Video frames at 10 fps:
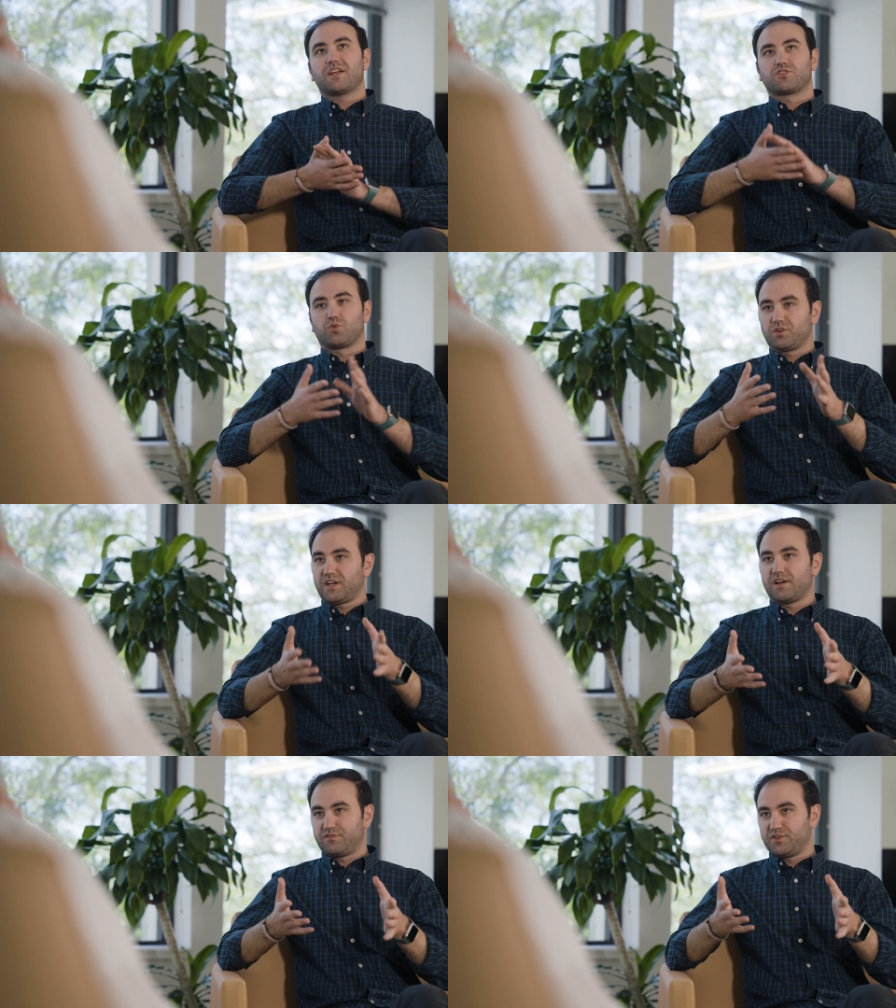that tour
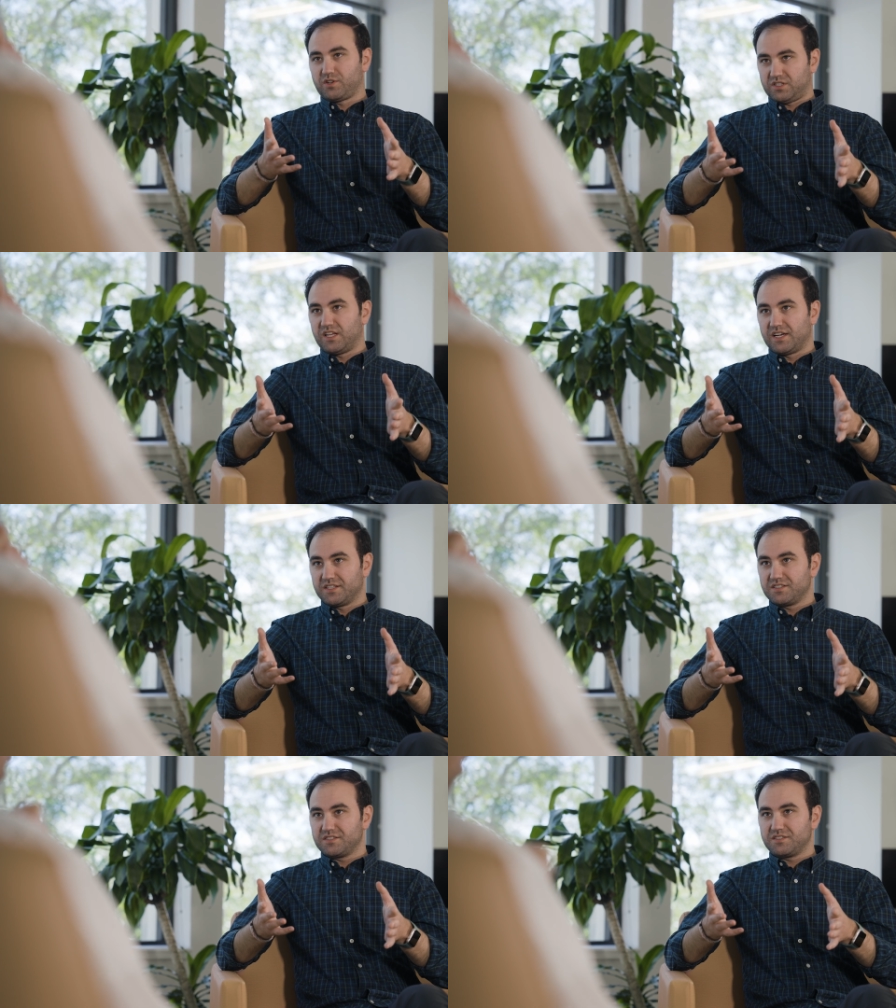guide for your
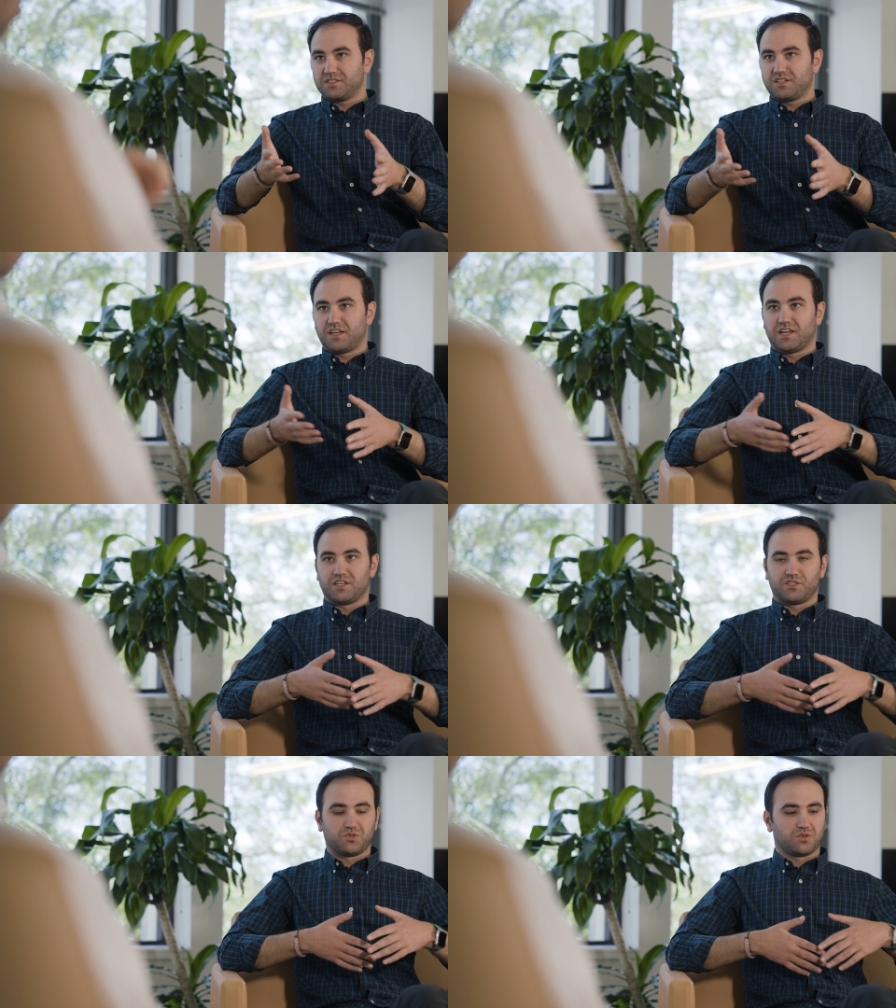clients
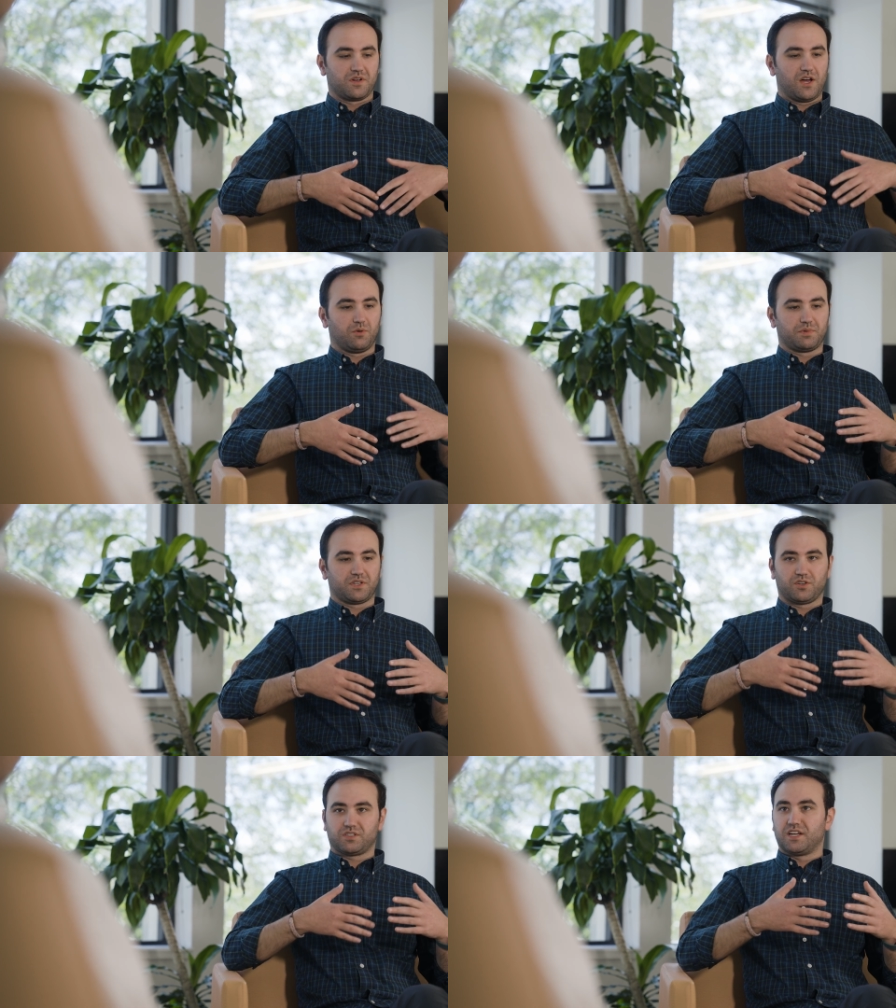and you're helping
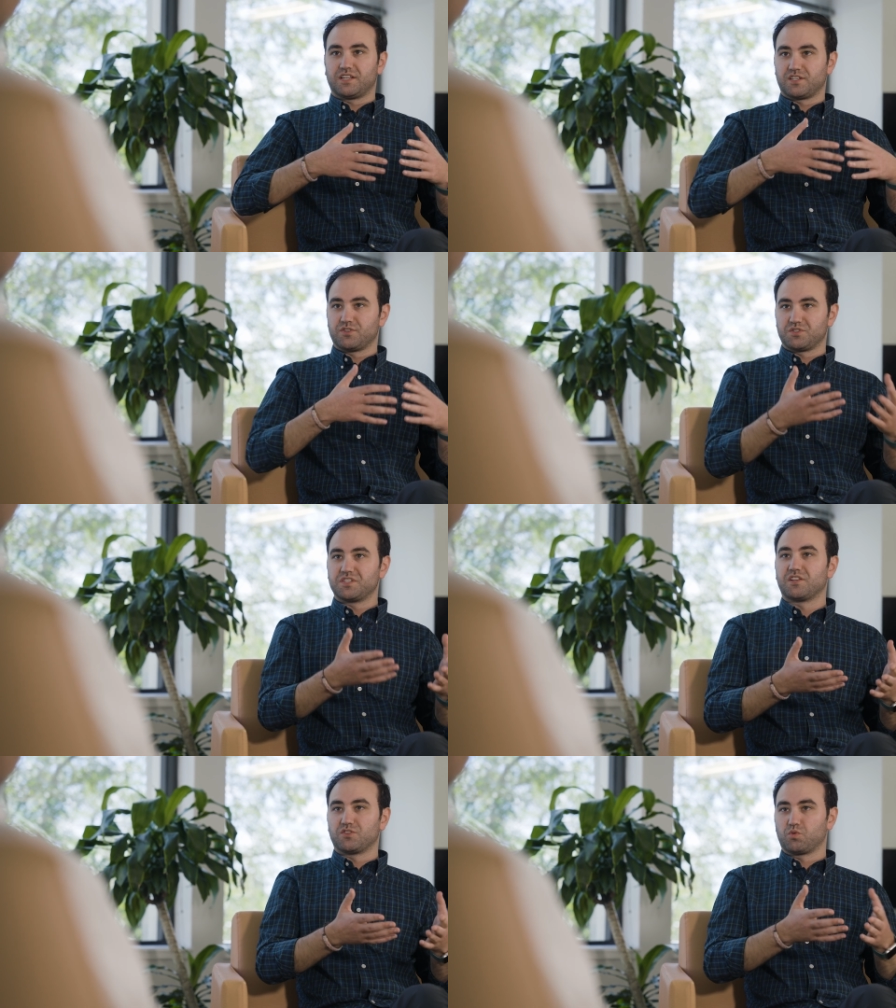your clients
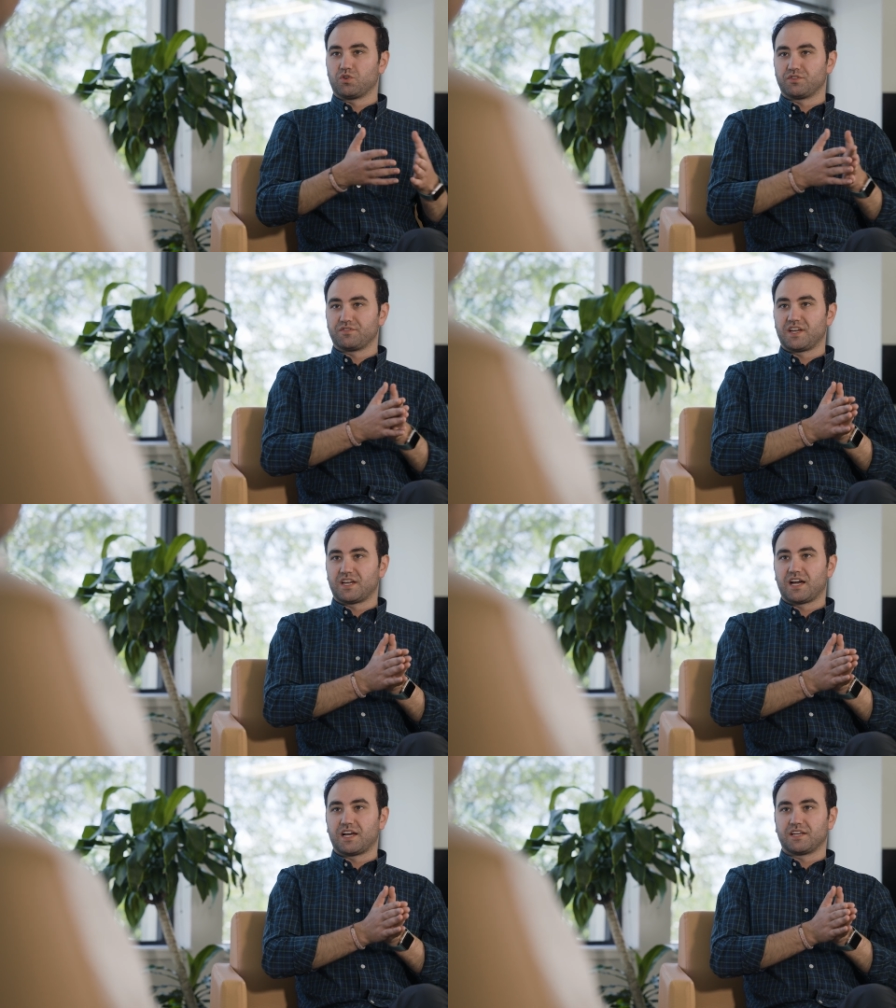understand the world of
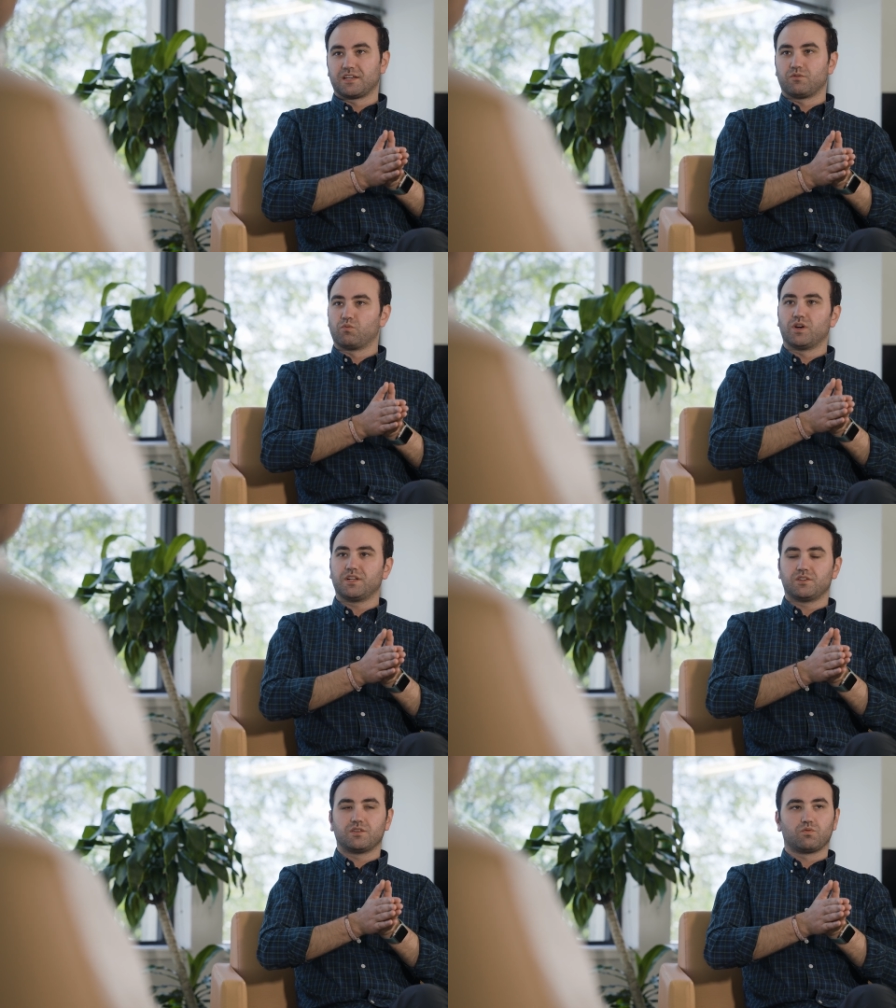AI,
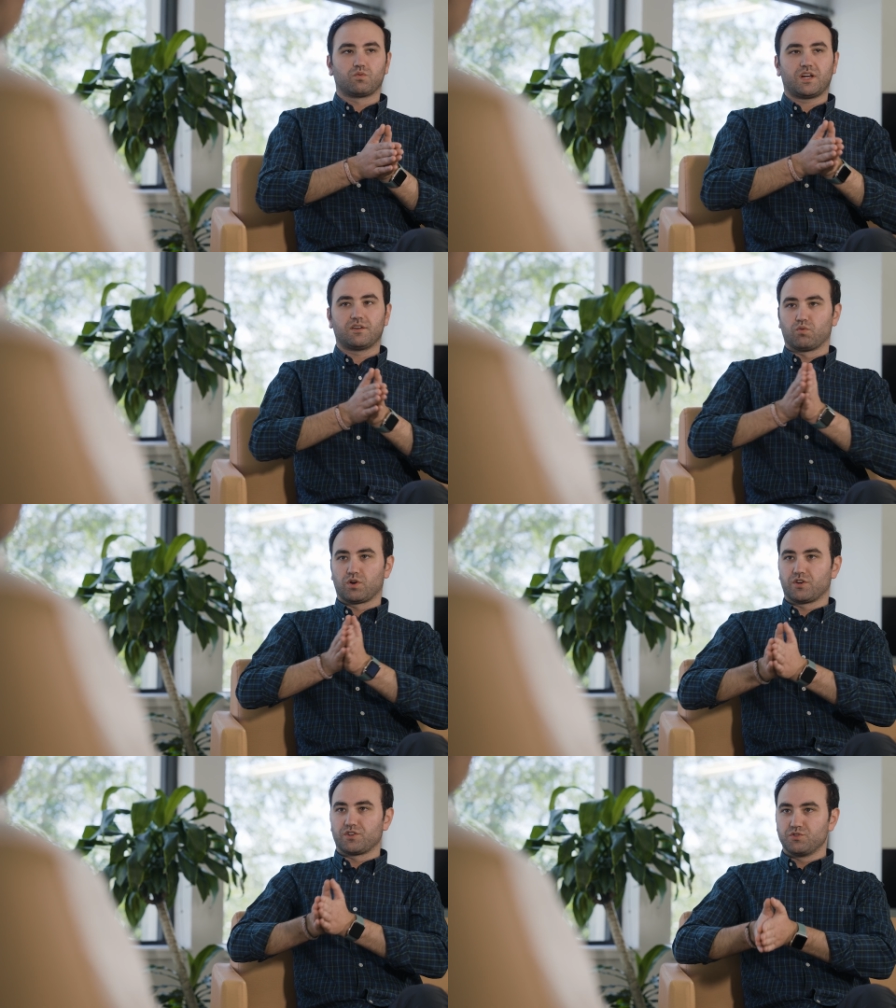what kind of
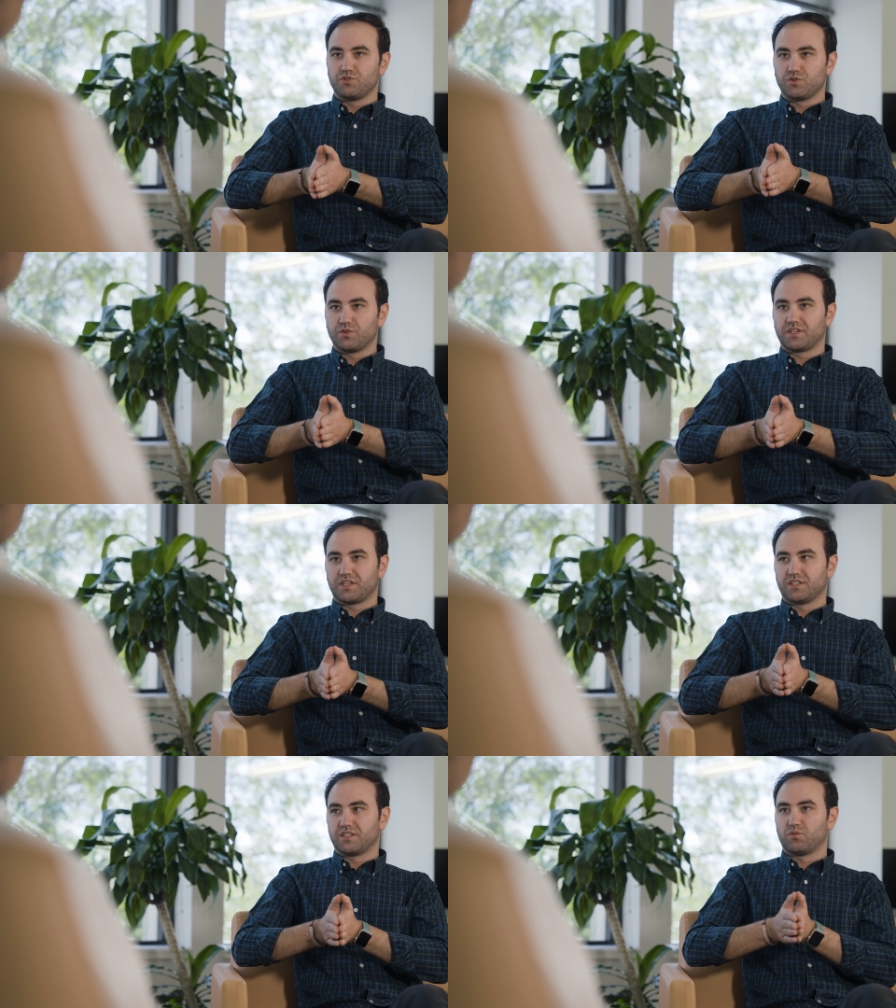work are you doing
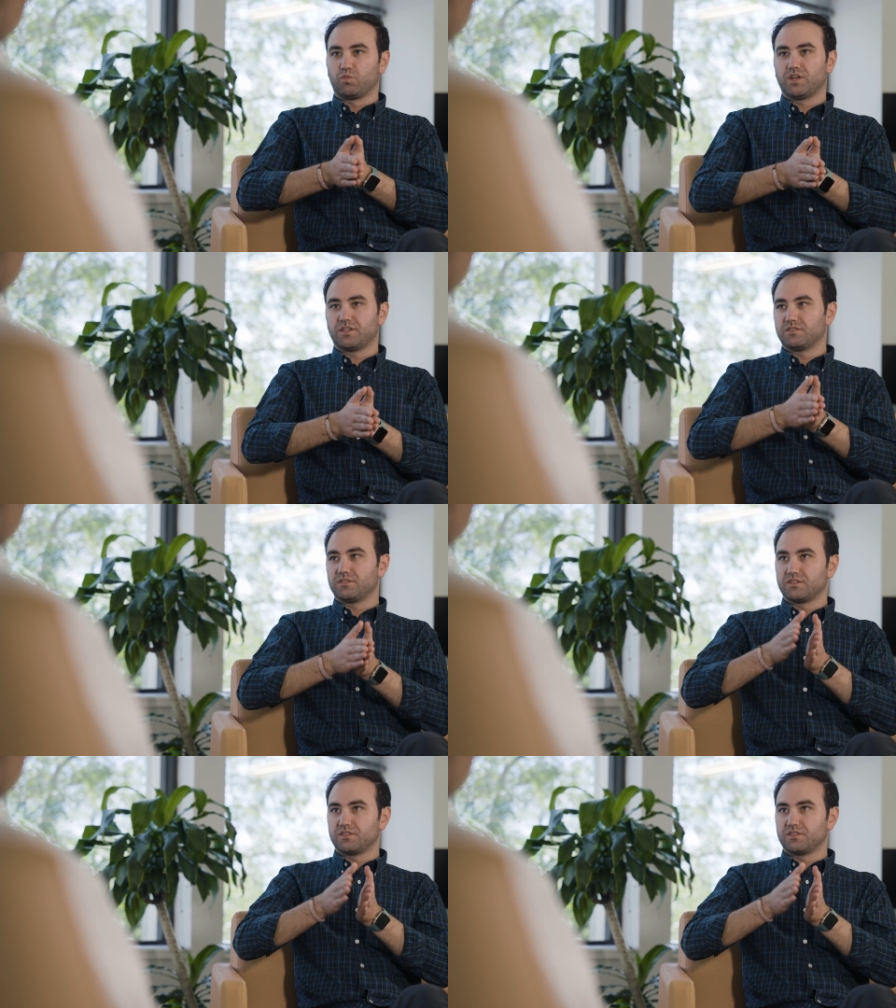and, and what